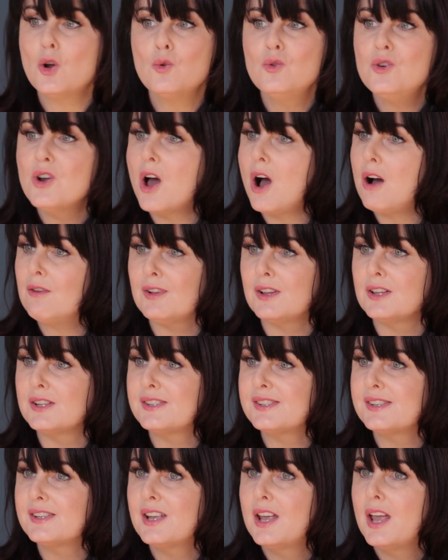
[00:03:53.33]

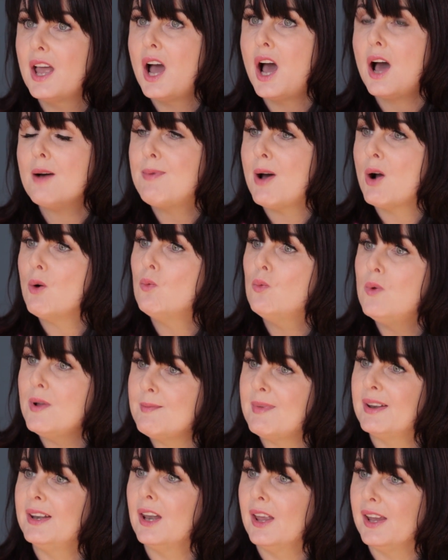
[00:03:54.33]
novels about
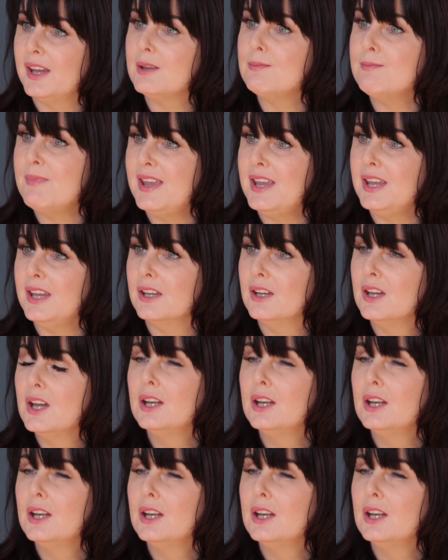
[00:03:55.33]
women like me.